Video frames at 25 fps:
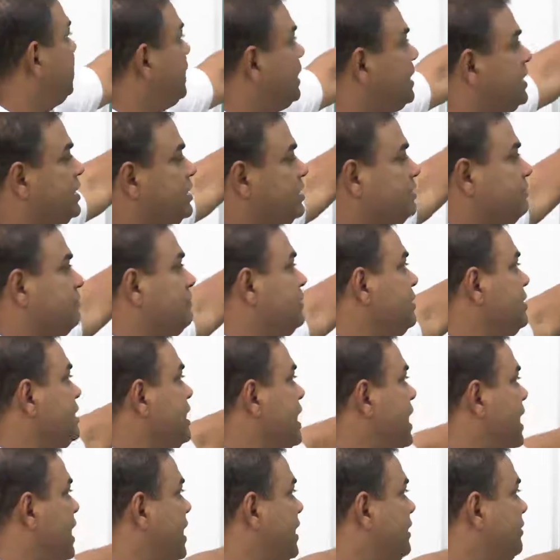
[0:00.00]
layer
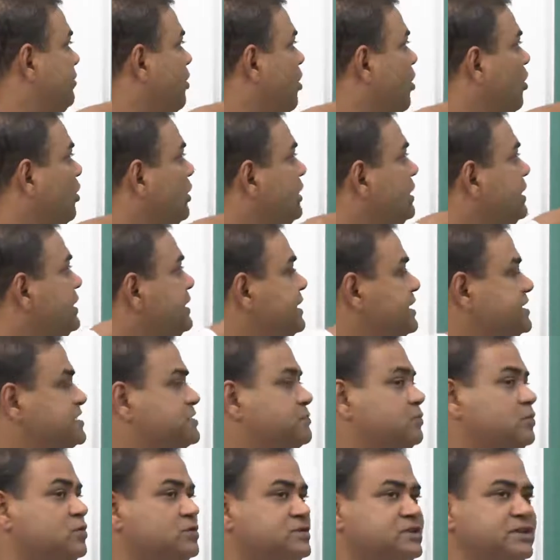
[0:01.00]
and only
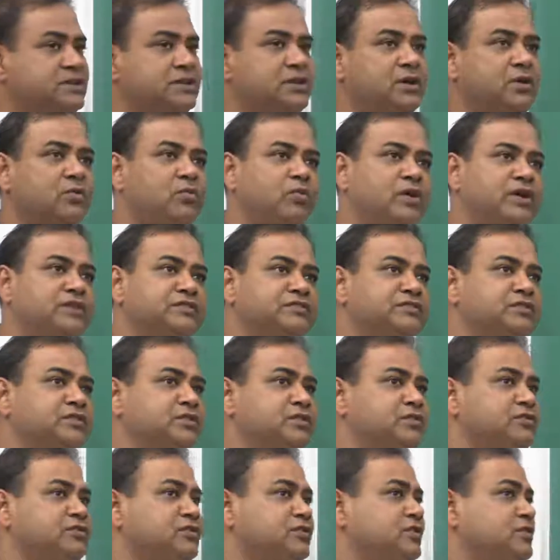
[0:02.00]
exposing the
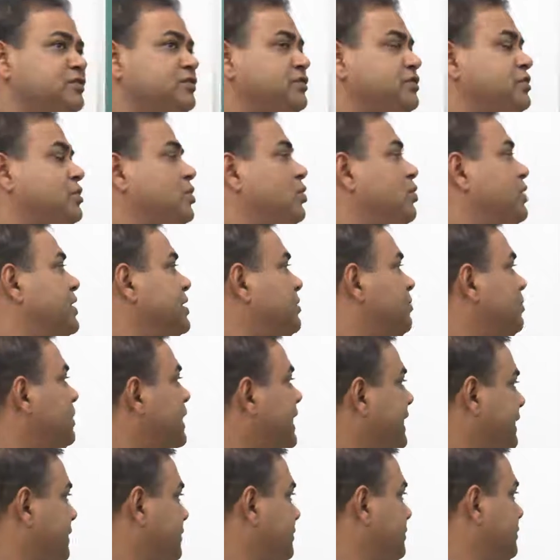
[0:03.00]
10001
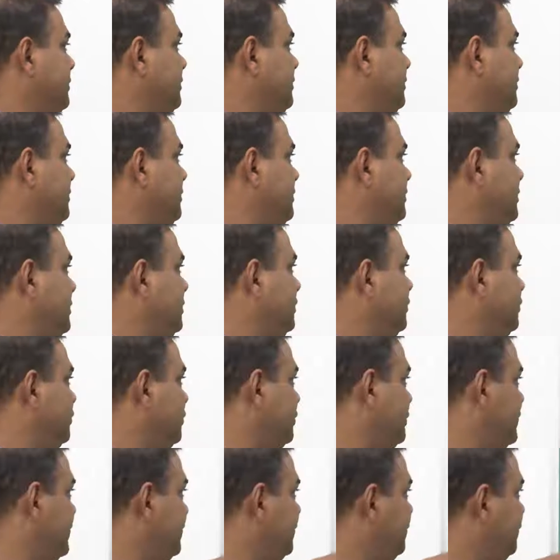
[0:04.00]
plane.
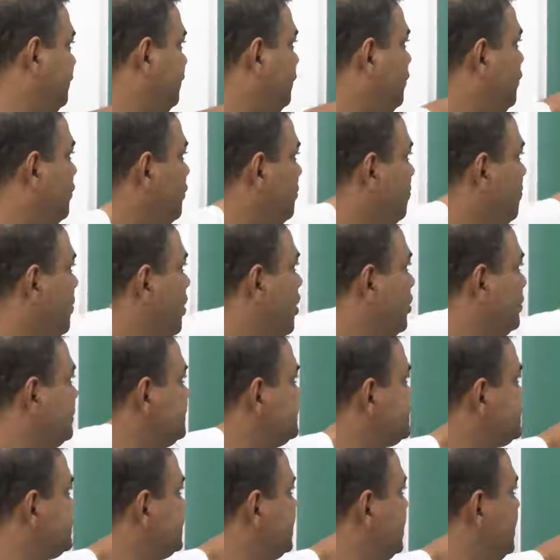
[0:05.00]
So, these 4
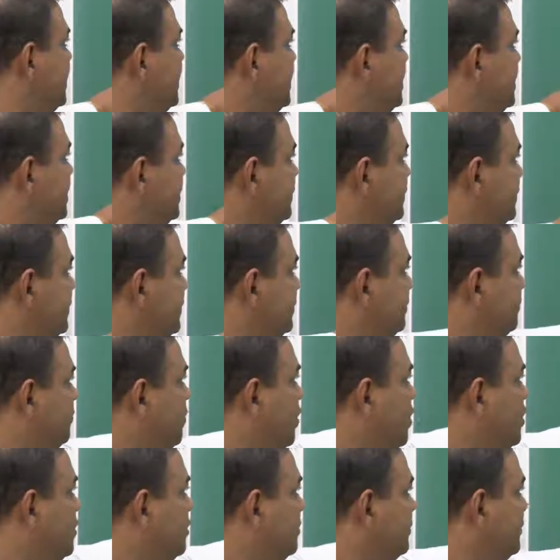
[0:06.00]
bonds, this
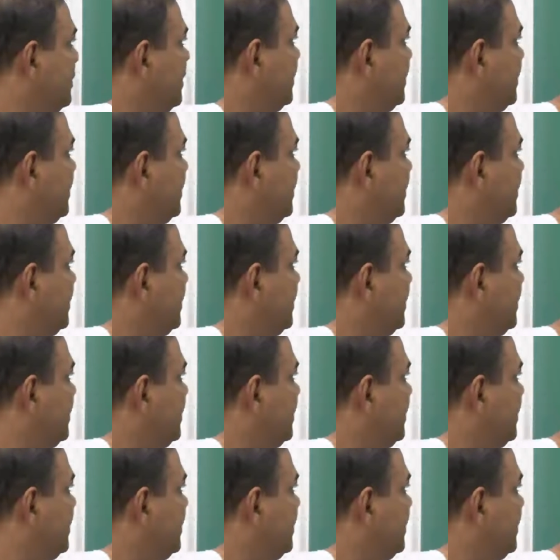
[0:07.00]
bond,